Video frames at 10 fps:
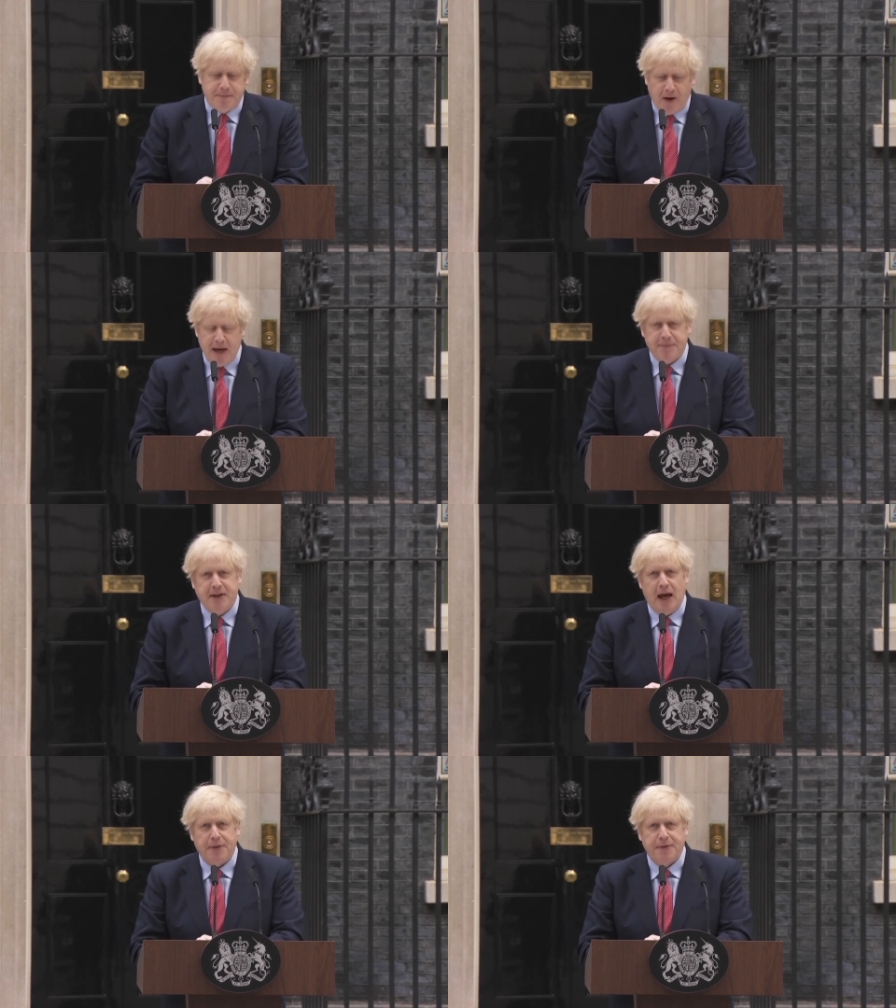5
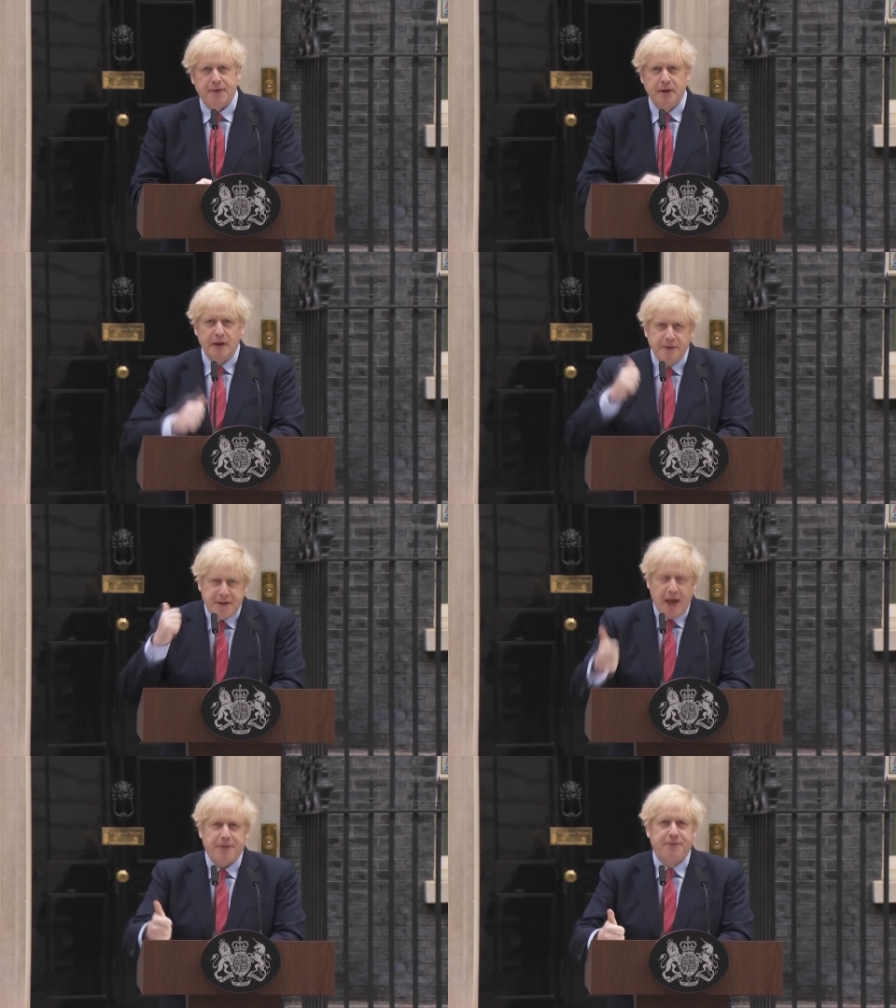tests,
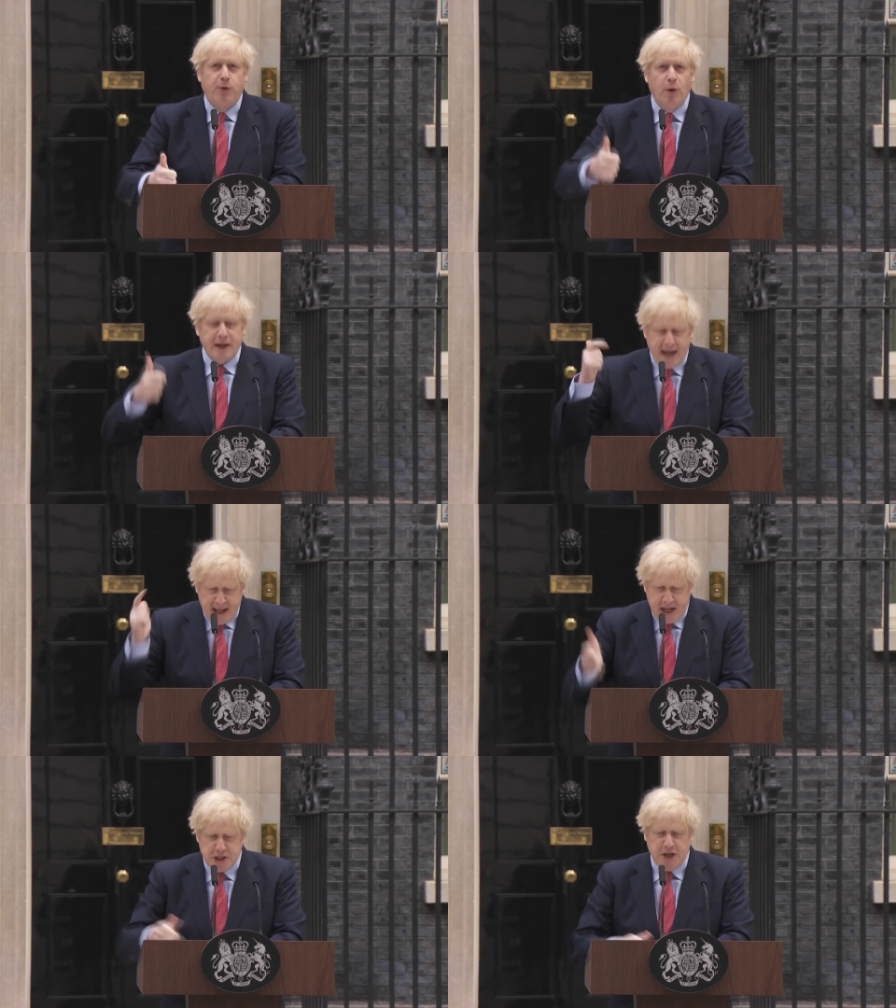deaths falling,
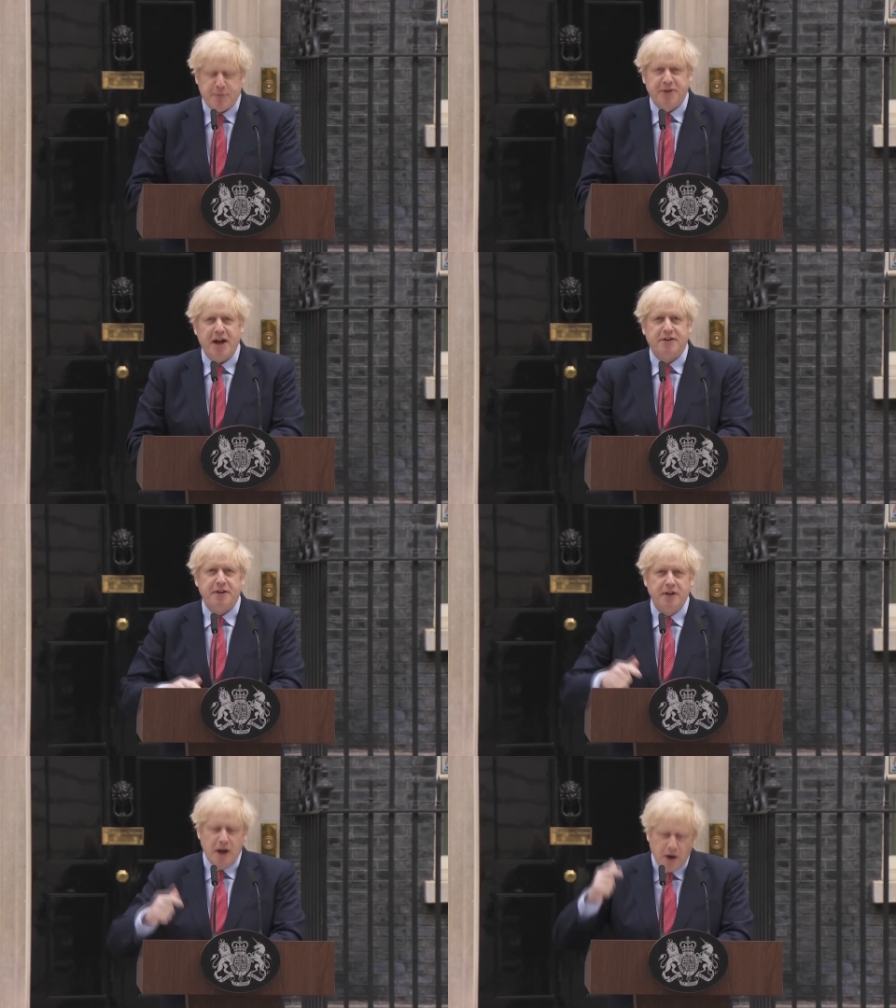NHS
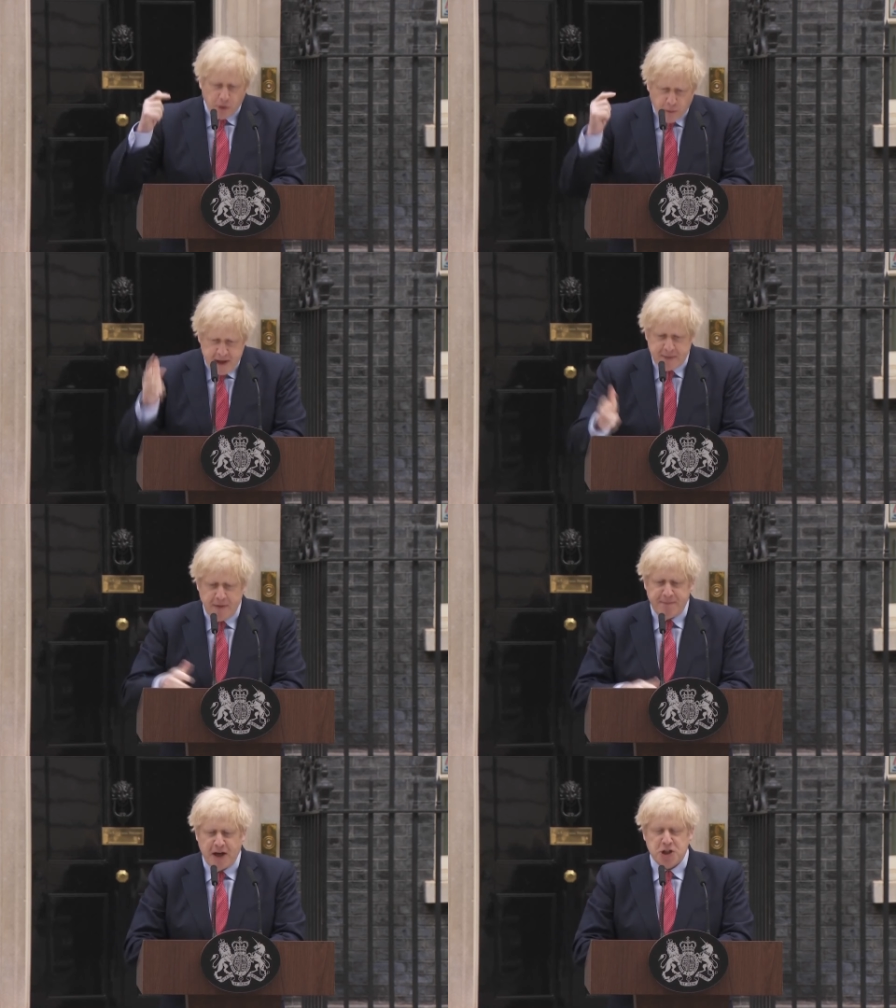protected, rate of
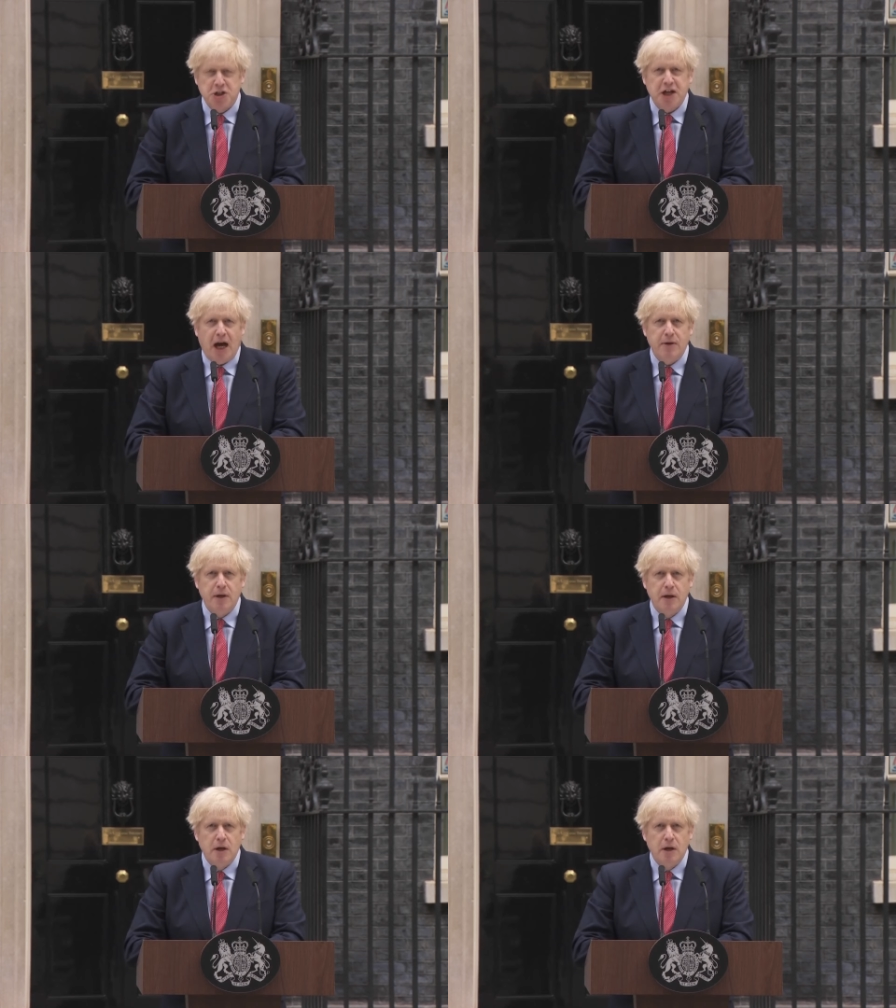infection down,